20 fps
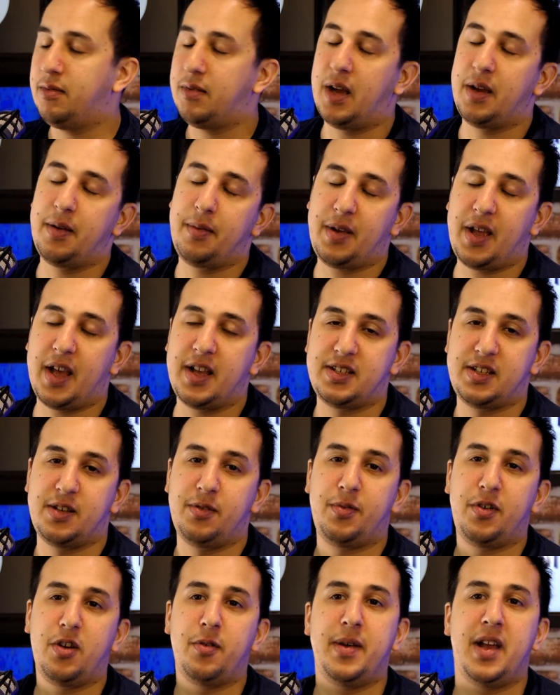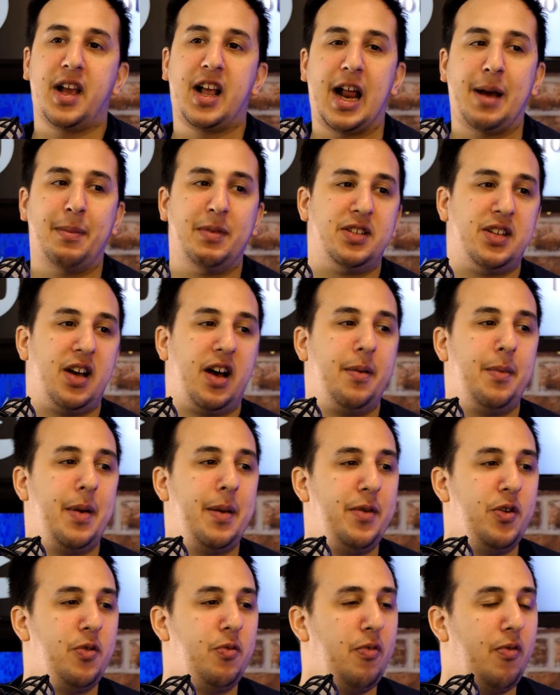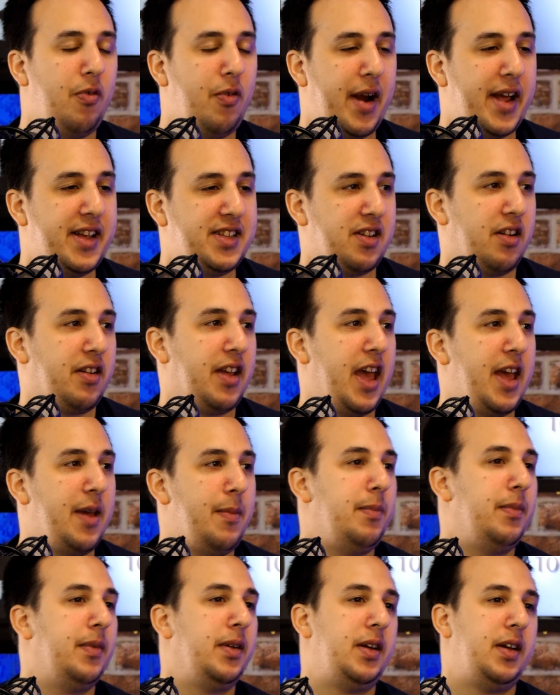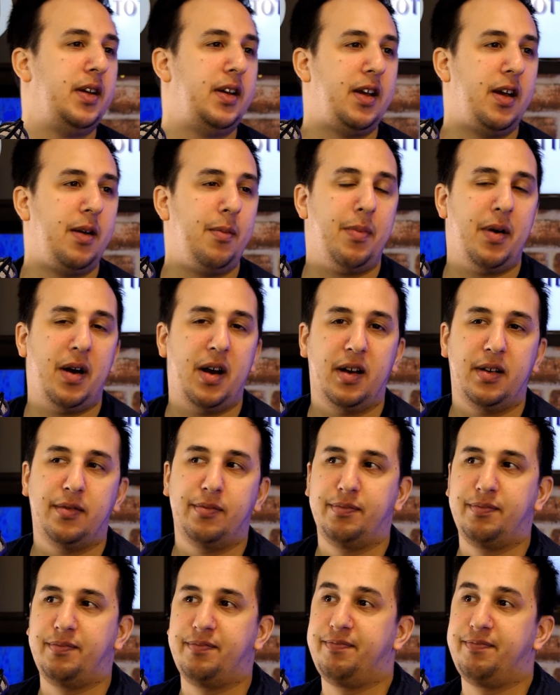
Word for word: I guess it could be a glamour time. Maybe we'll raise our game. But I'm not